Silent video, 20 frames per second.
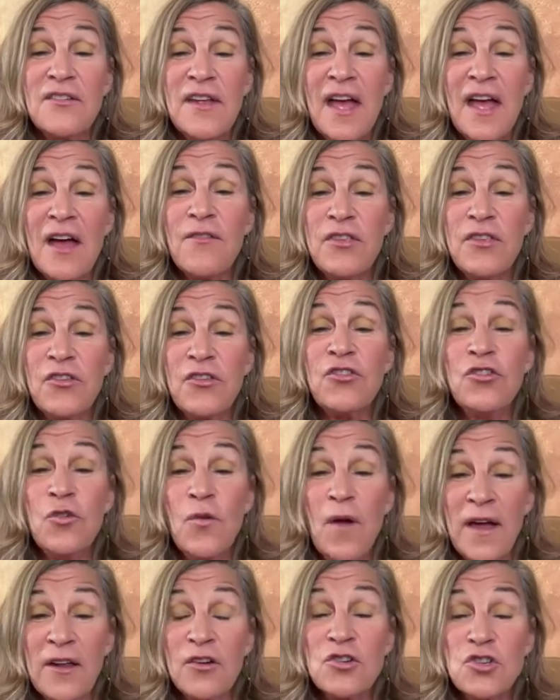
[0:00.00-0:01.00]
to have this
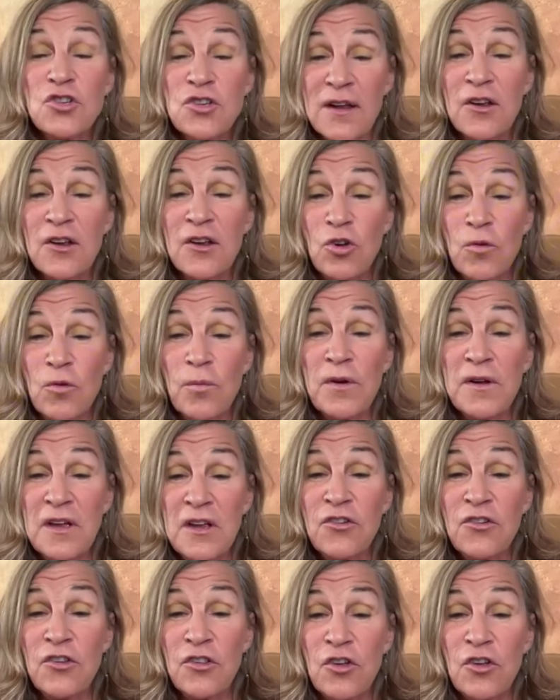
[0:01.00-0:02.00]
new energetic you're
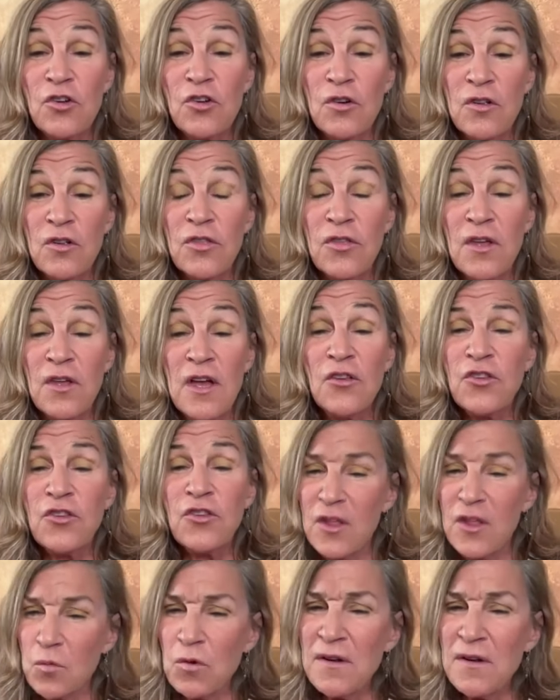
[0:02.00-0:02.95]
bringing to the earth so that mm.